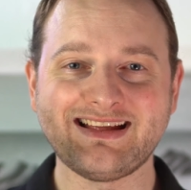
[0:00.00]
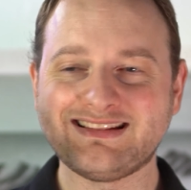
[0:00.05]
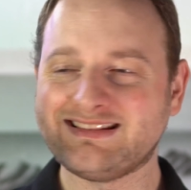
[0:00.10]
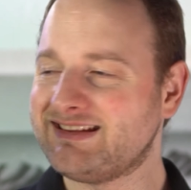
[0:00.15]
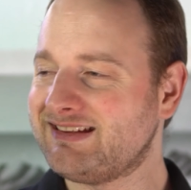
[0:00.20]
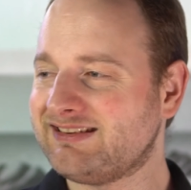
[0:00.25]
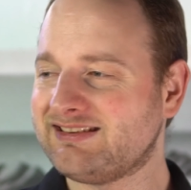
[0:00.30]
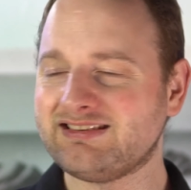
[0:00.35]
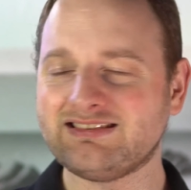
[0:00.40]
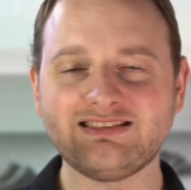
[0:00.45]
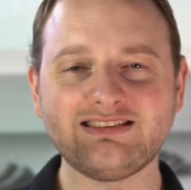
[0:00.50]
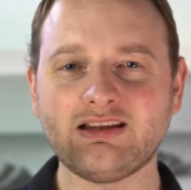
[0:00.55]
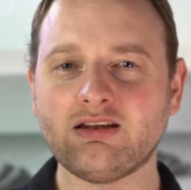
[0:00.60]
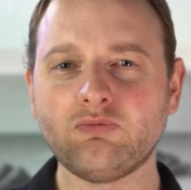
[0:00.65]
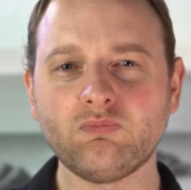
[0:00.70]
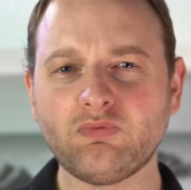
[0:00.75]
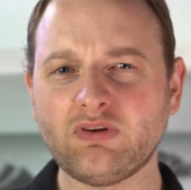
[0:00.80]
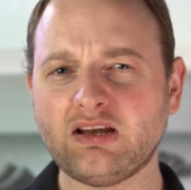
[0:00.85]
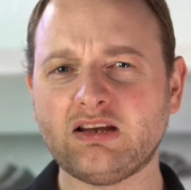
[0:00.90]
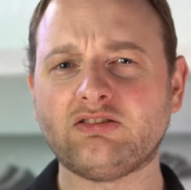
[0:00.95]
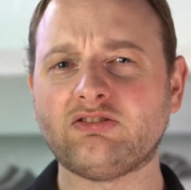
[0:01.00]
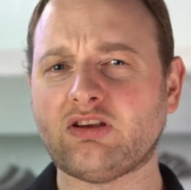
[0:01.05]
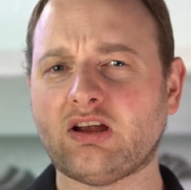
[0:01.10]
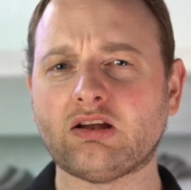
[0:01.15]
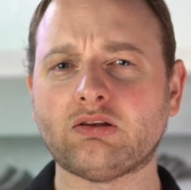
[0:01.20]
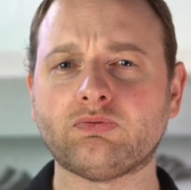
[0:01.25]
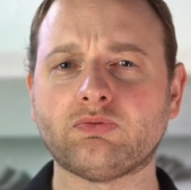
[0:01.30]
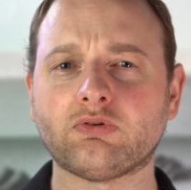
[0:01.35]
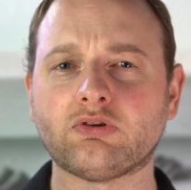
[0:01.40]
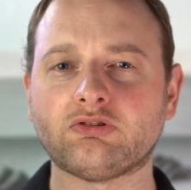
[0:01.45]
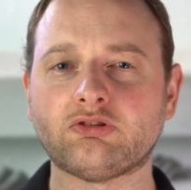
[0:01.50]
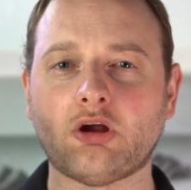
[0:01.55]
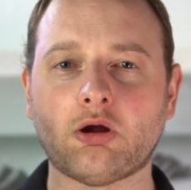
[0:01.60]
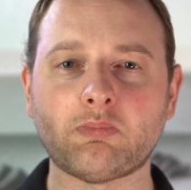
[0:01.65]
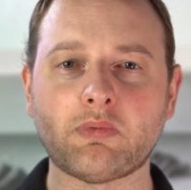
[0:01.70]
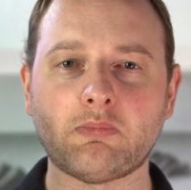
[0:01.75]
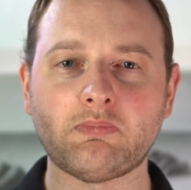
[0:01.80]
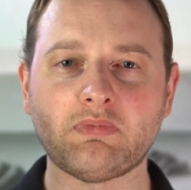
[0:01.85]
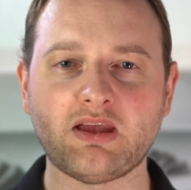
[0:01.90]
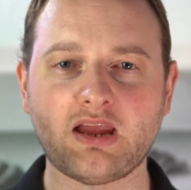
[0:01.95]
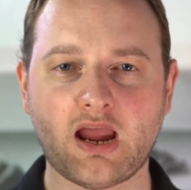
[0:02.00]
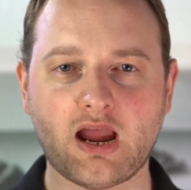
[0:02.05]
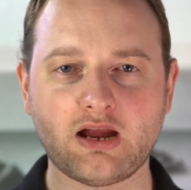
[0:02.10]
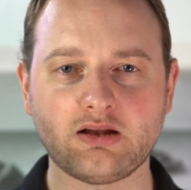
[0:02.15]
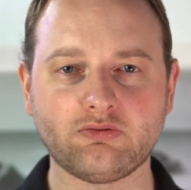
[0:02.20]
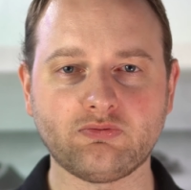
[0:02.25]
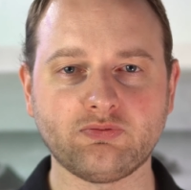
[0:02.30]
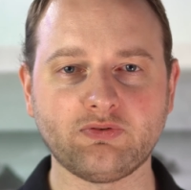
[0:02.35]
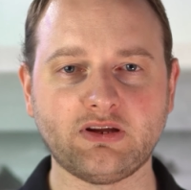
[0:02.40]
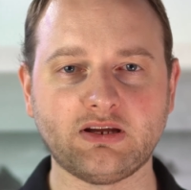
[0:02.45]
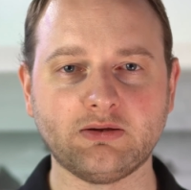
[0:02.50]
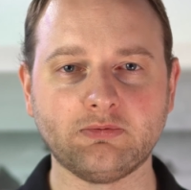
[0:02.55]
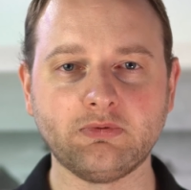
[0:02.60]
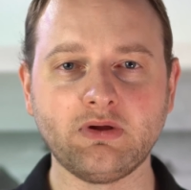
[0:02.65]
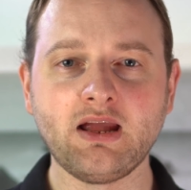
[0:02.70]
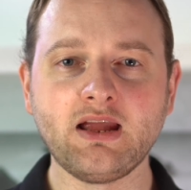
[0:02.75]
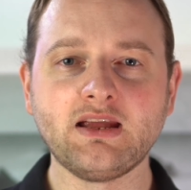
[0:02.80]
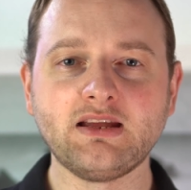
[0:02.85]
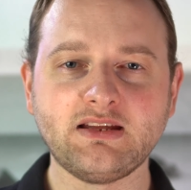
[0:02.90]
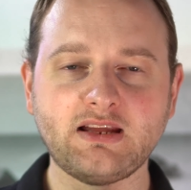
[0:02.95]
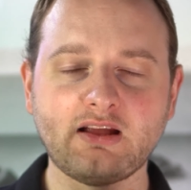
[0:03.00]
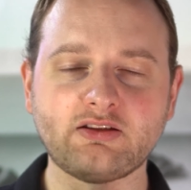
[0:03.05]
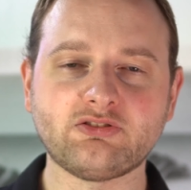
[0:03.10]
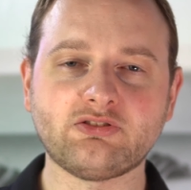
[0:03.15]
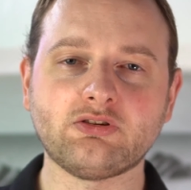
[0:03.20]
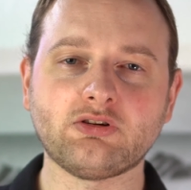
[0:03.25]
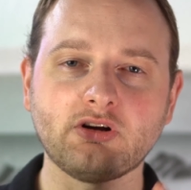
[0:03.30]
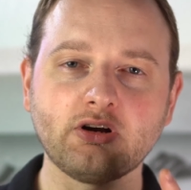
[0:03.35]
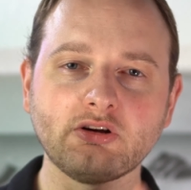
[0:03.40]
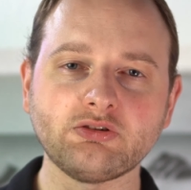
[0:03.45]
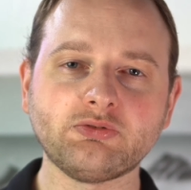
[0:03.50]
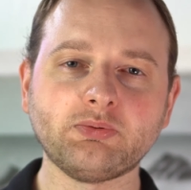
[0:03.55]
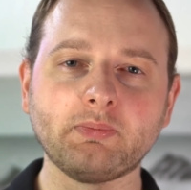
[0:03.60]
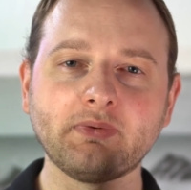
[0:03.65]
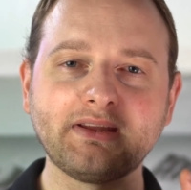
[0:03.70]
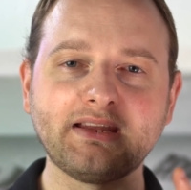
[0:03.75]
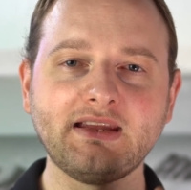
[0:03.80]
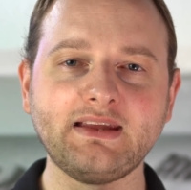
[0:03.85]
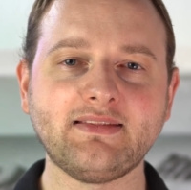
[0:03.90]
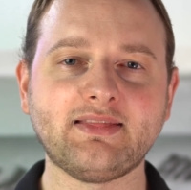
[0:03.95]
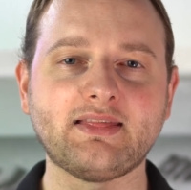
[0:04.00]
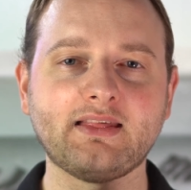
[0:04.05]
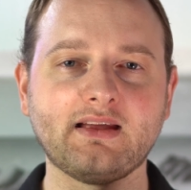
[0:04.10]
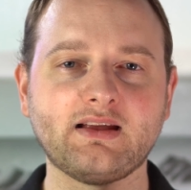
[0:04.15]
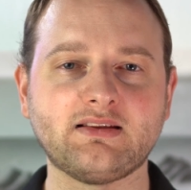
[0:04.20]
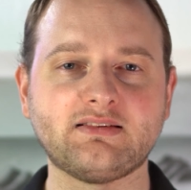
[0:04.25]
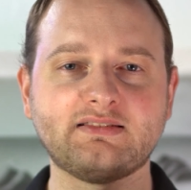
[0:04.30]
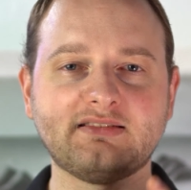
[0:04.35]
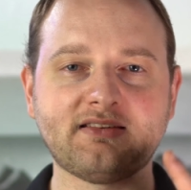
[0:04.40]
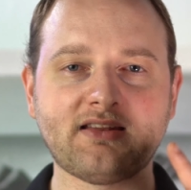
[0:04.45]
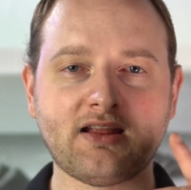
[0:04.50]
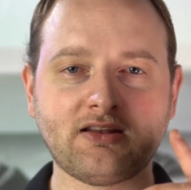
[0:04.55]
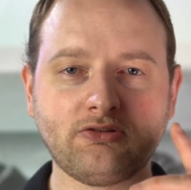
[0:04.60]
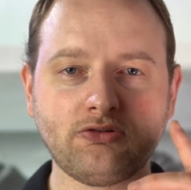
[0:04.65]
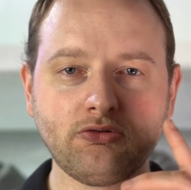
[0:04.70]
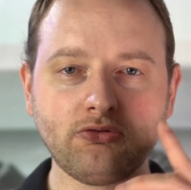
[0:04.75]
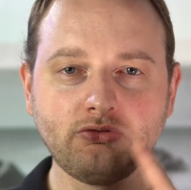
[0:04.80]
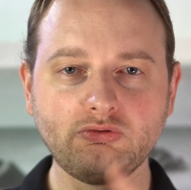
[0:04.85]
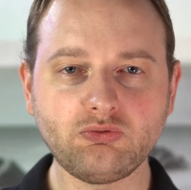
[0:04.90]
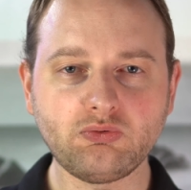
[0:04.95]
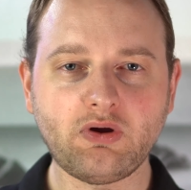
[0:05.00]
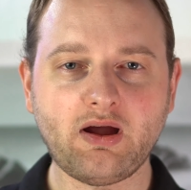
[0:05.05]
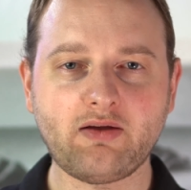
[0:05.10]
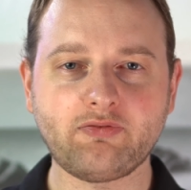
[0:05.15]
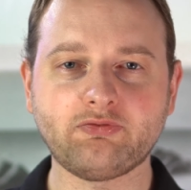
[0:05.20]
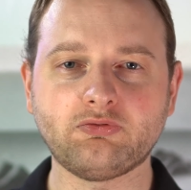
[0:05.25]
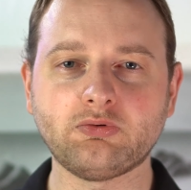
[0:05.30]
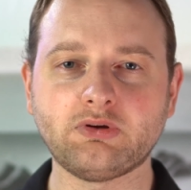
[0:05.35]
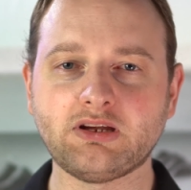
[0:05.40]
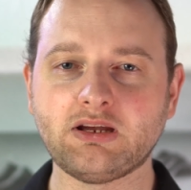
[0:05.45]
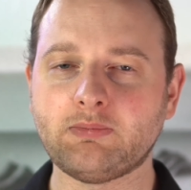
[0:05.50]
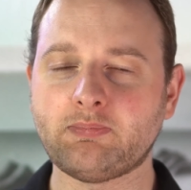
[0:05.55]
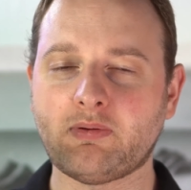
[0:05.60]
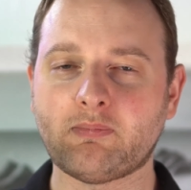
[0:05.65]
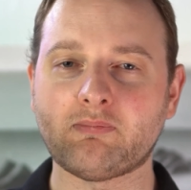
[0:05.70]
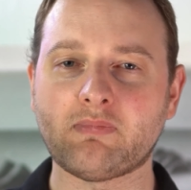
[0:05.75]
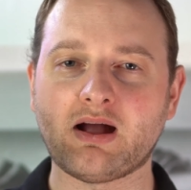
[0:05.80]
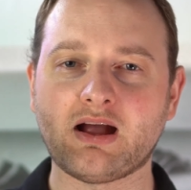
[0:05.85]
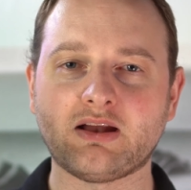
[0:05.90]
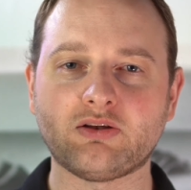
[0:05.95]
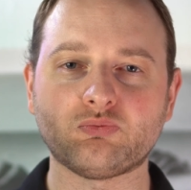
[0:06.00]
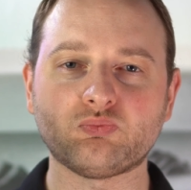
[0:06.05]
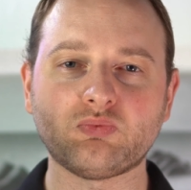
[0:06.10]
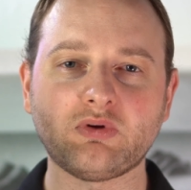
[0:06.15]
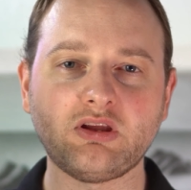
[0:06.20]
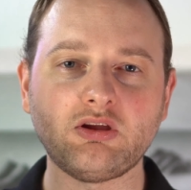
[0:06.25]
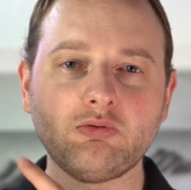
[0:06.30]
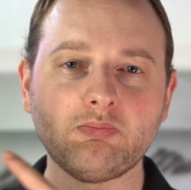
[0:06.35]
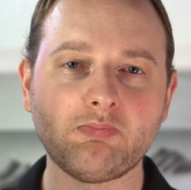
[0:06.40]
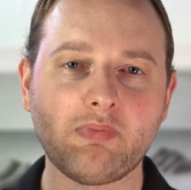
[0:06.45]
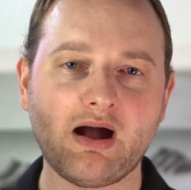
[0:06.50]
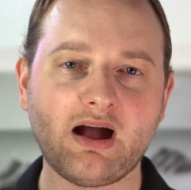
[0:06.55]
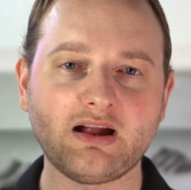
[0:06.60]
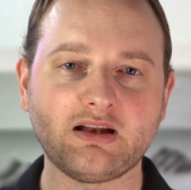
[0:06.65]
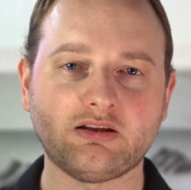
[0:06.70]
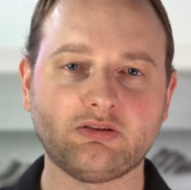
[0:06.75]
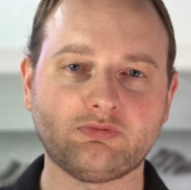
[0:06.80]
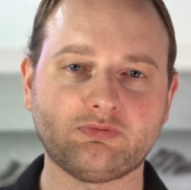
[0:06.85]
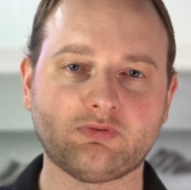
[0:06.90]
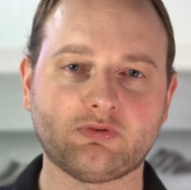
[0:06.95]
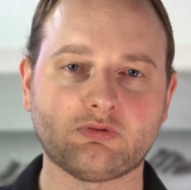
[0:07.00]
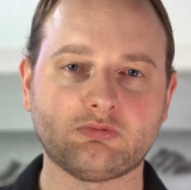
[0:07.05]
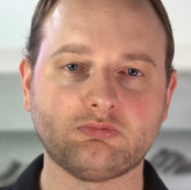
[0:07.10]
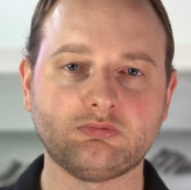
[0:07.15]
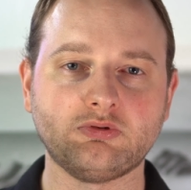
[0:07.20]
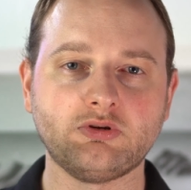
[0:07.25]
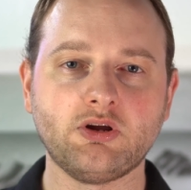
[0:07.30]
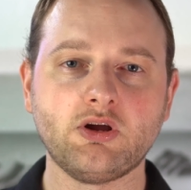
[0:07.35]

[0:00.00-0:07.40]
This didn't really change for the Xiaomi Mi A3. Yes, there are some key things that you do have to keep in mind when you buy this phone.